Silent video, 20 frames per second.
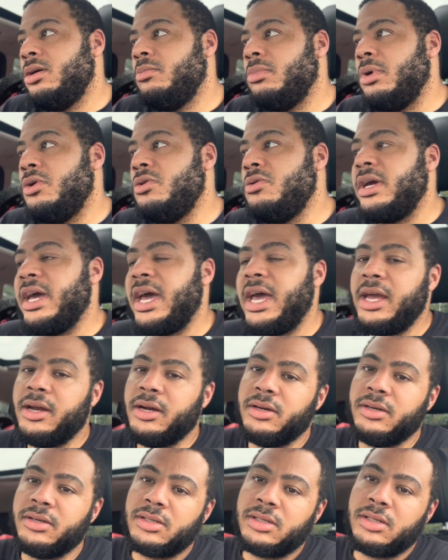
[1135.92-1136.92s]
But who
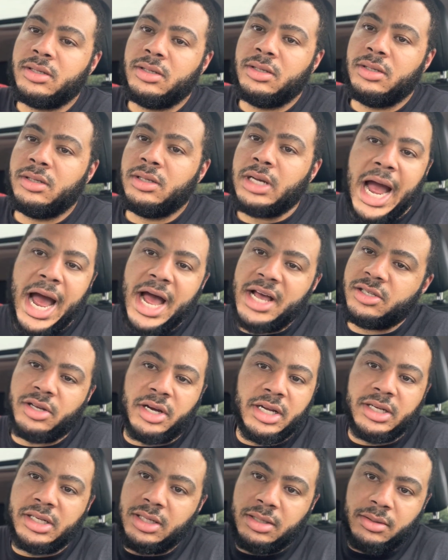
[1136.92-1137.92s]
cares? I just
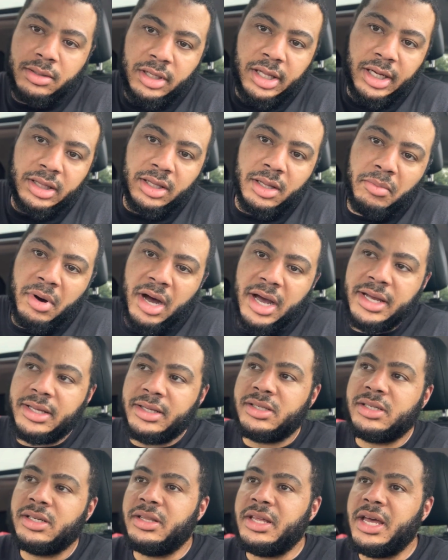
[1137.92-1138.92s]
want to click the button
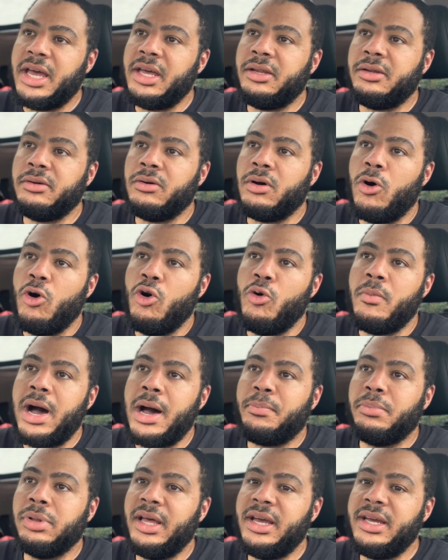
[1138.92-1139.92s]
so that it'll hold my
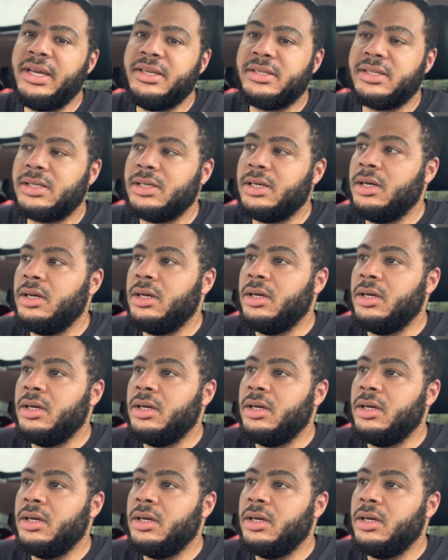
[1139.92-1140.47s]
place.